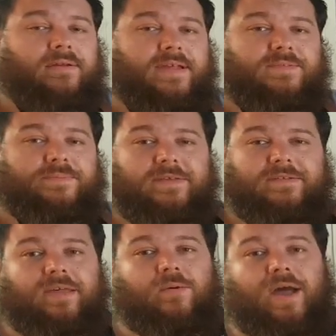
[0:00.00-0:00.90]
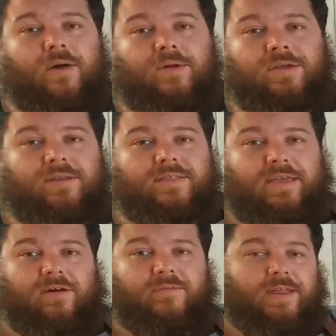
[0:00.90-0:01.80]
That's basically the way I want you to
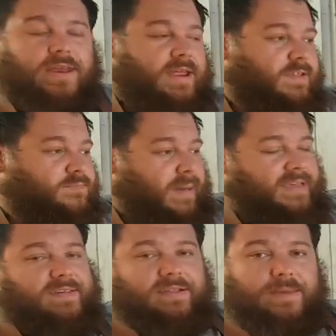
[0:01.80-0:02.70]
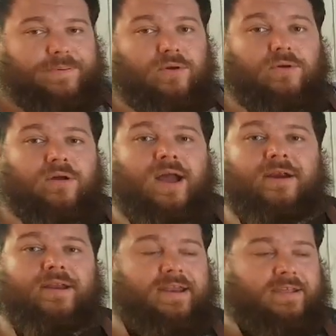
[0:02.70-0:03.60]
think of it. It is basically pure
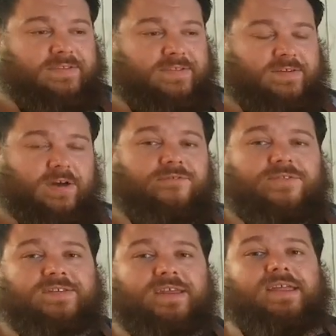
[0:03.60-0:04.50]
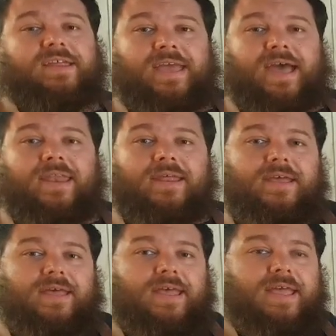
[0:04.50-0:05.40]
iron. It is the softest it can get.
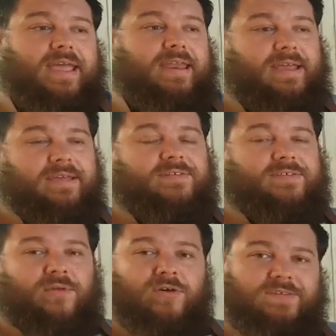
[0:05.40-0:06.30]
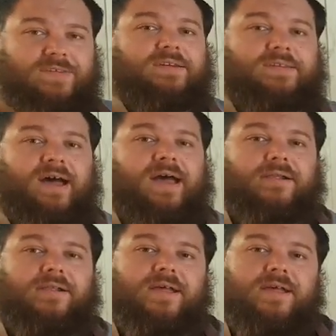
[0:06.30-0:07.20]
It is the most
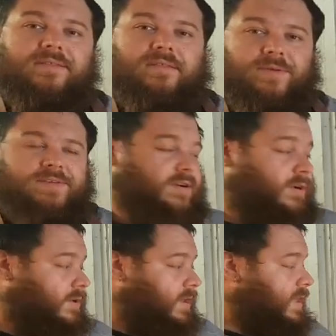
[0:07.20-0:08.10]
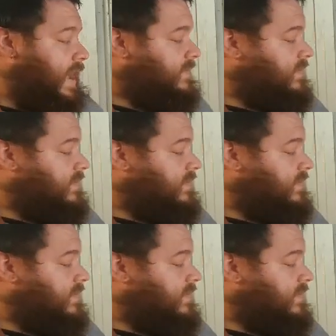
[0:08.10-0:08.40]
ductile that the material can get.